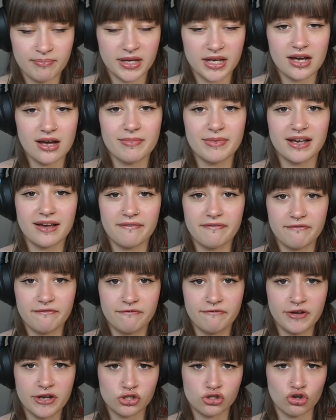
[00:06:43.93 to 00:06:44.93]
becoming a
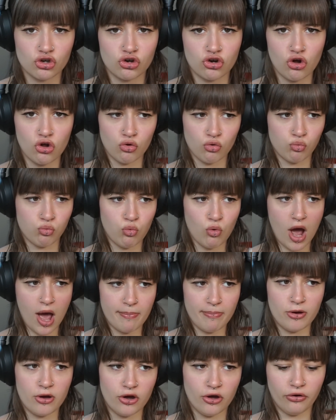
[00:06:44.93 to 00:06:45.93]
physical
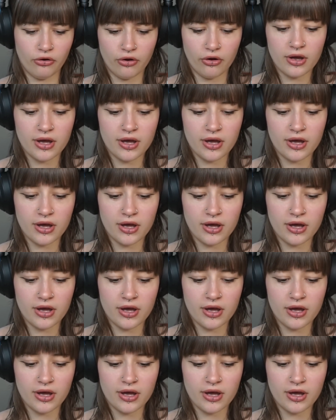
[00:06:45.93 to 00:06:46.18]
weapon.